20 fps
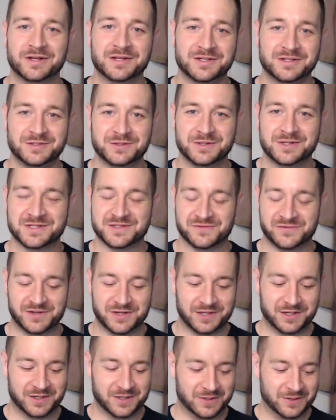to do this
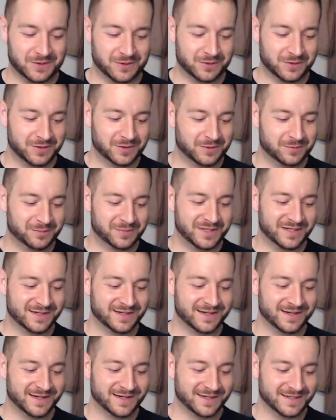video
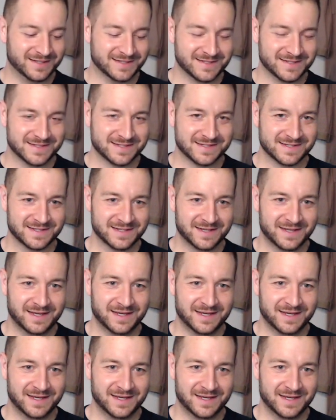because